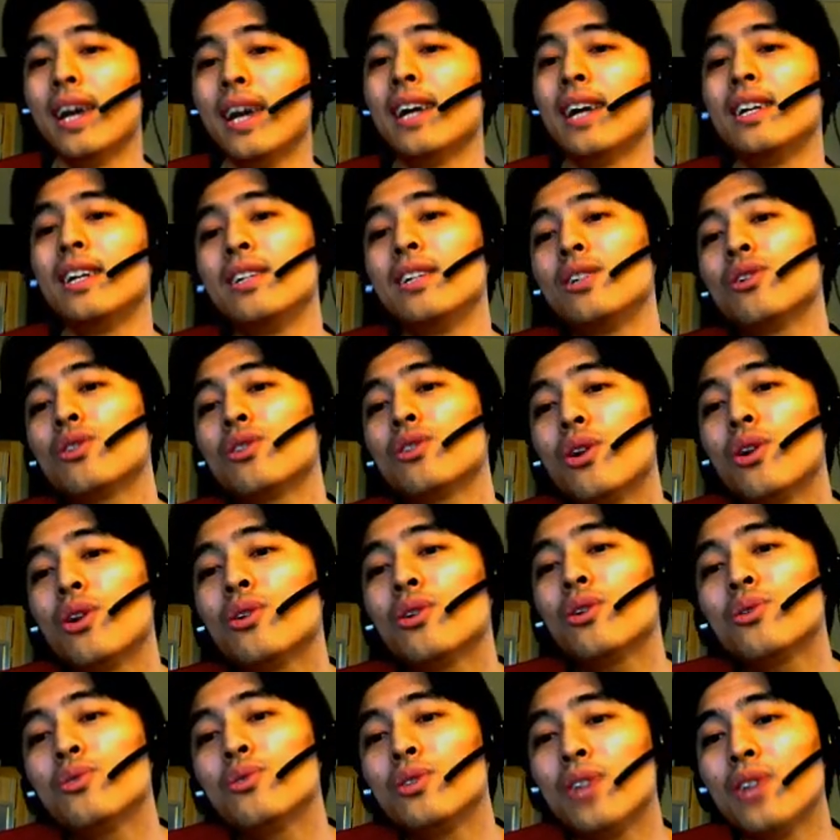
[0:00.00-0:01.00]
and it is
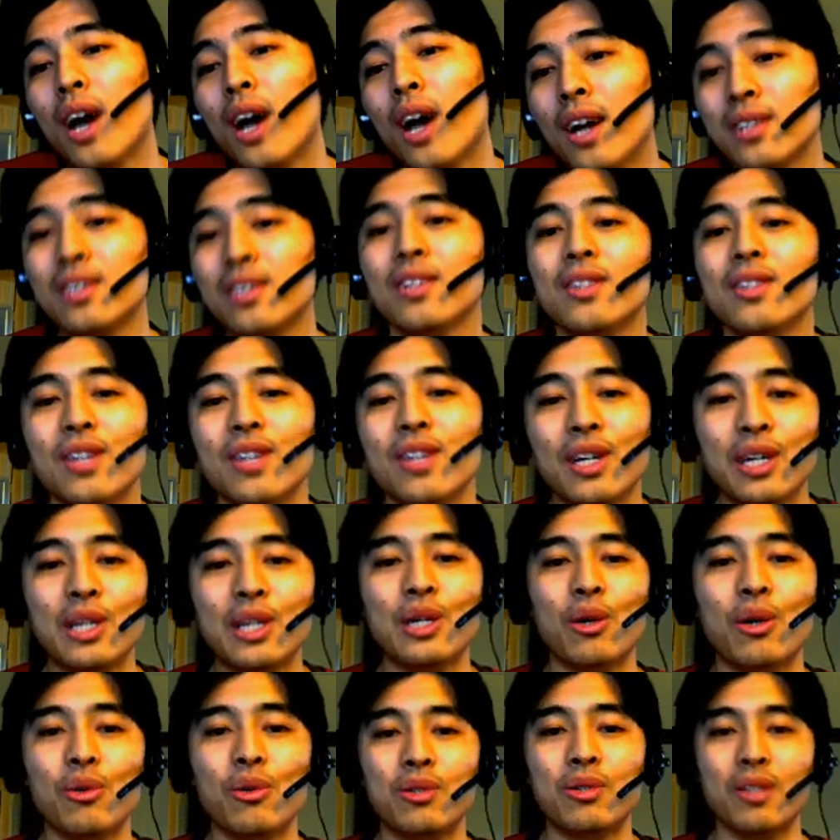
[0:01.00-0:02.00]
also not the
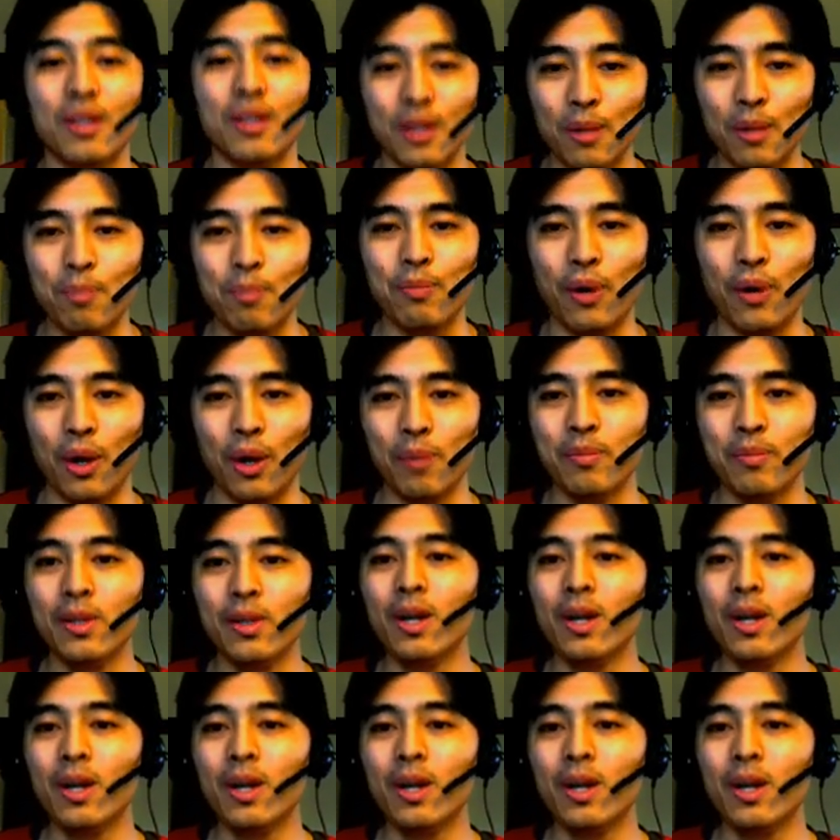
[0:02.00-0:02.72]
EOS lip balm.